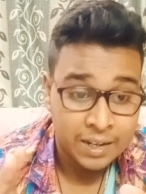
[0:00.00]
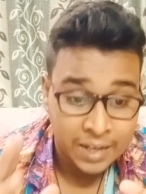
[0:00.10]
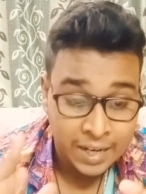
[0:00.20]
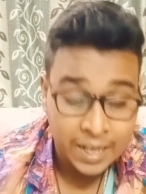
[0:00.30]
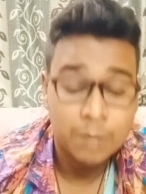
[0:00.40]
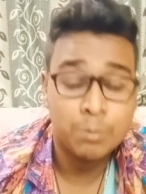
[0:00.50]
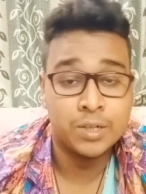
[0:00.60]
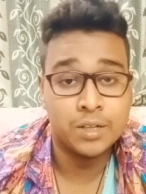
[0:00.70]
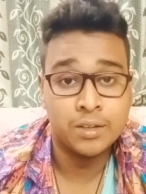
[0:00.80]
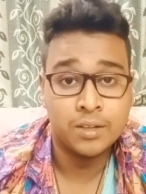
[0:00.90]

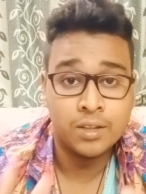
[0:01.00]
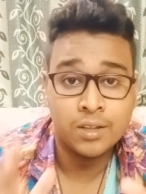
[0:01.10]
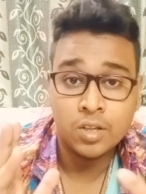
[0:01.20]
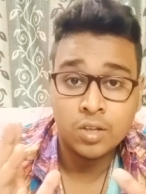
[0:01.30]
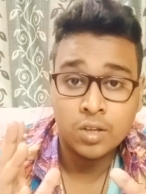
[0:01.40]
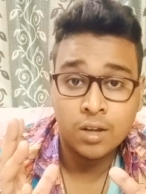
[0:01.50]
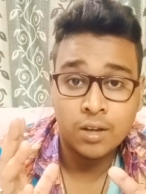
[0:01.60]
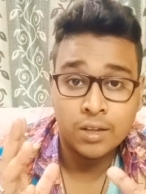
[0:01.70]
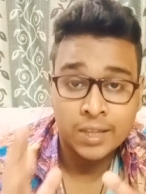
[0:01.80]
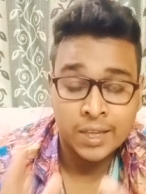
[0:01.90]
helped
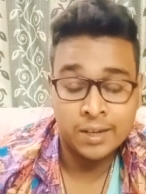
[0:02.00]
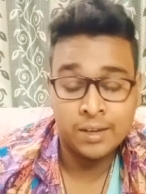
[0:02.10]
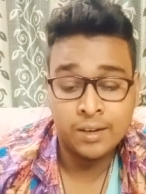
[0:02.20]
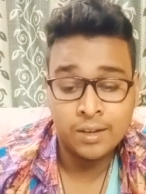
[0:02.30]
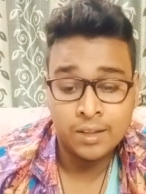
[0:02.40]
Ken,